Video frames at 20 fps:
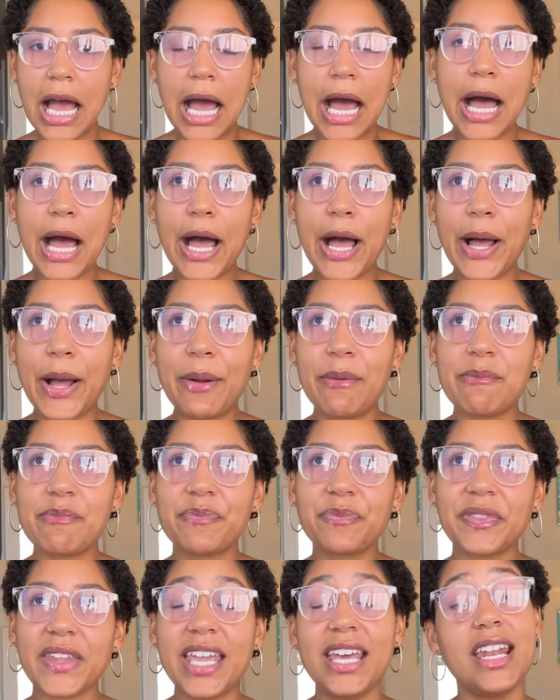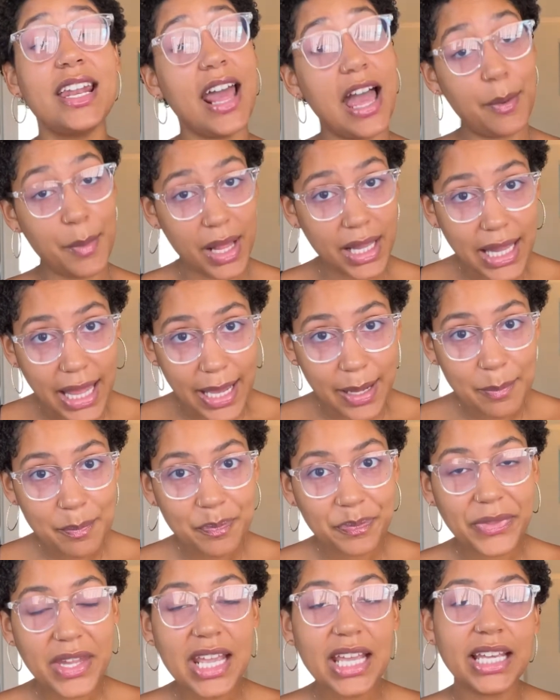in an MLM,
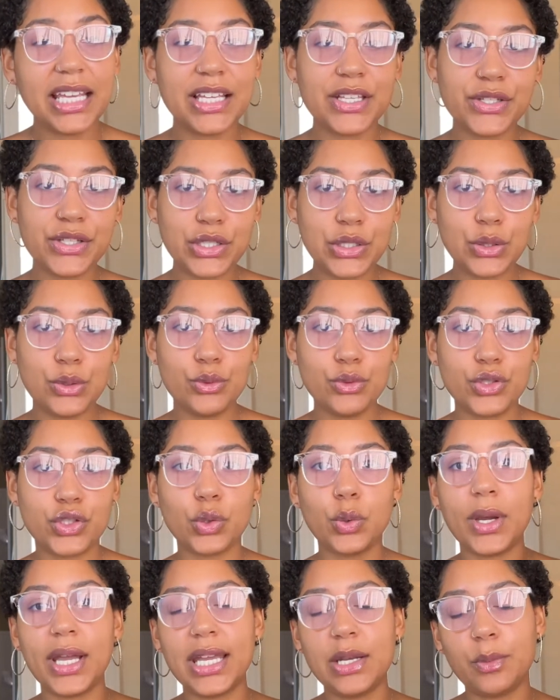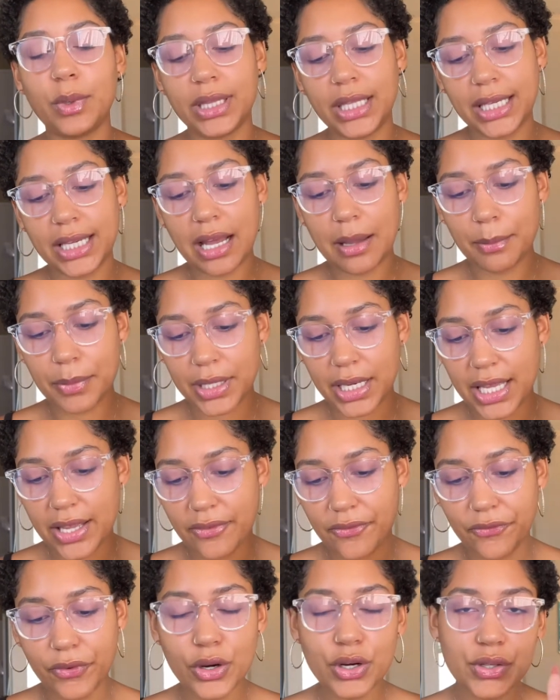is to join when the company
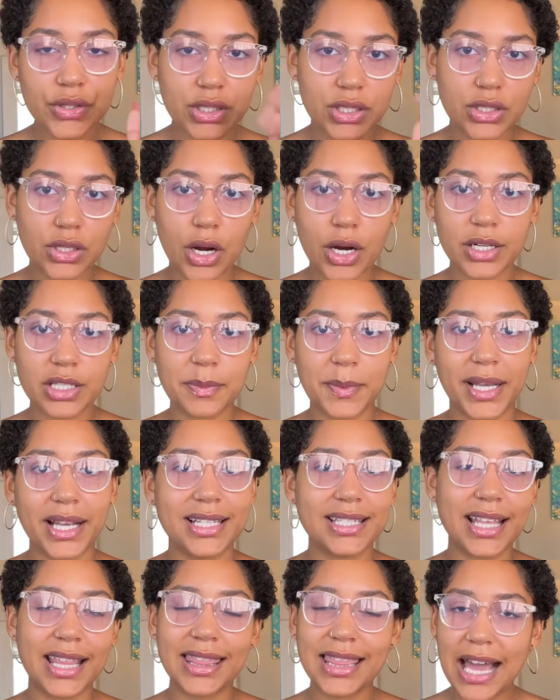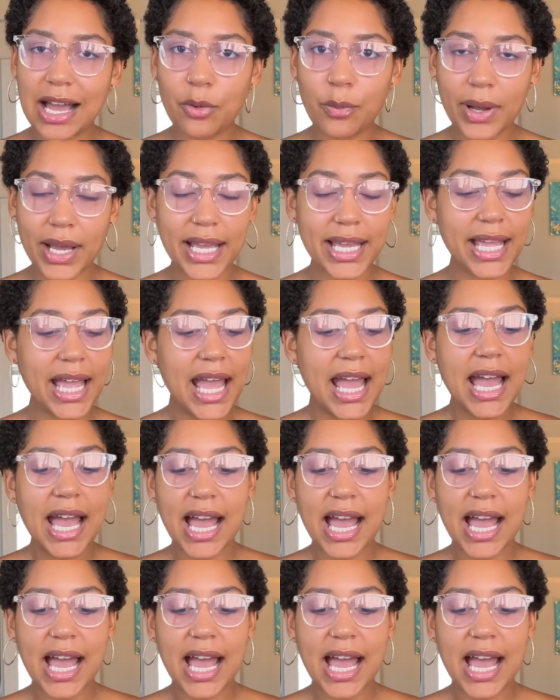first starts, because then that way,